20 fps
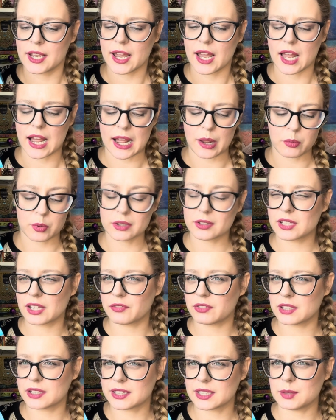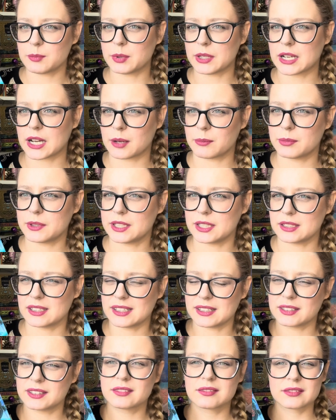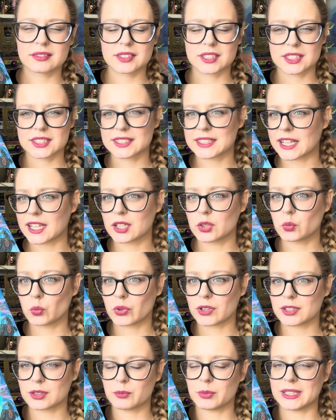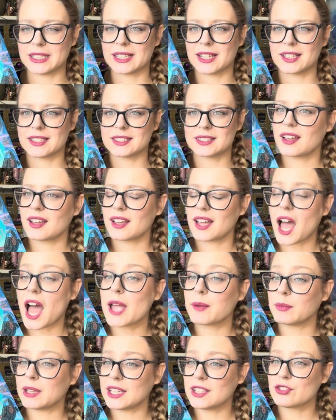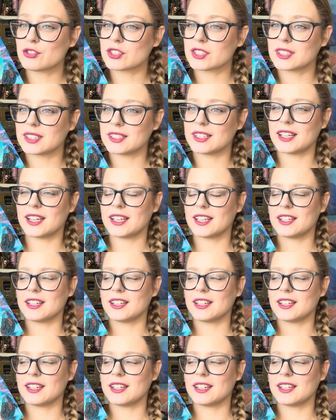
I will definitely pick up the second one because I'm interested in